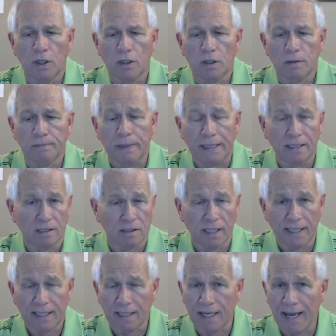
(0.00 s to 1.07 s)
because
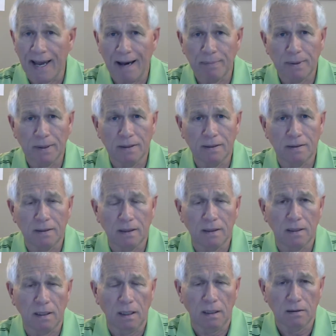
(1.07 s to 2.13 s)
they can happen
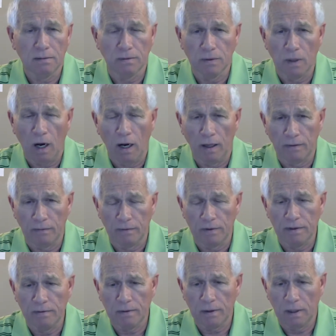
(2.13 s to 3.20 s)

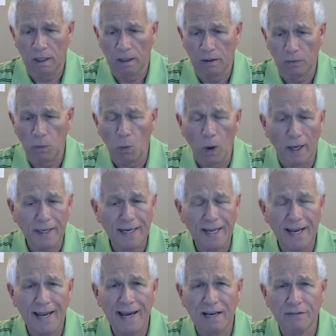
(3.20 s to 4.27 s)
on one
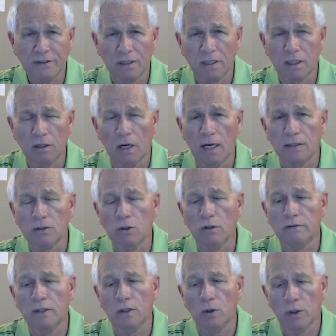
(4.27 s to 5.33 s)
day after the
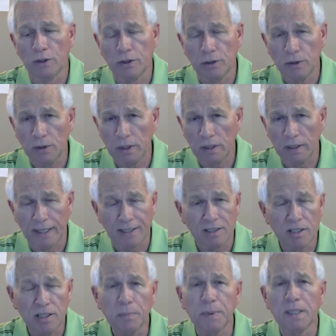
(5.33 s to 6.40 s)
crossover, or they
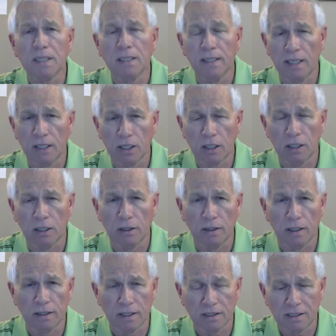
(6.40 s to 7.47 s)
typically occur
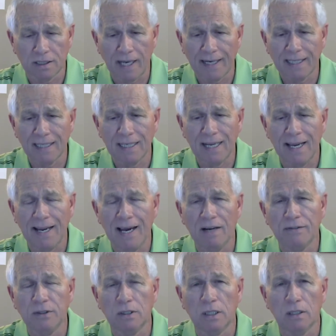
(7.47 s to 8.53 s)
the second day
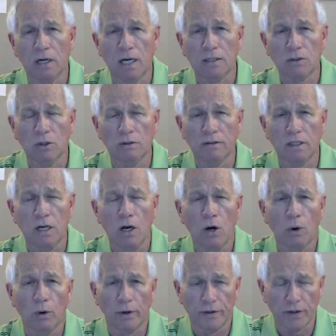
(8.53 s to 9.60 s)
after a crossover
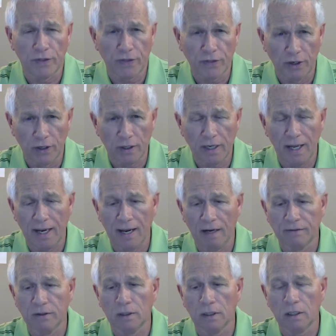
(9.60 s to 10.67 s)
or the third day
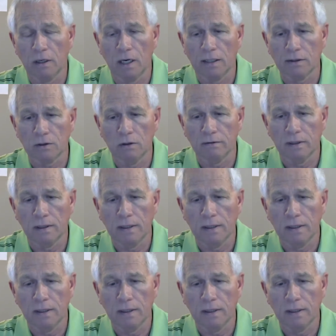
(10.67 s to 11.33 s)
after a crossover.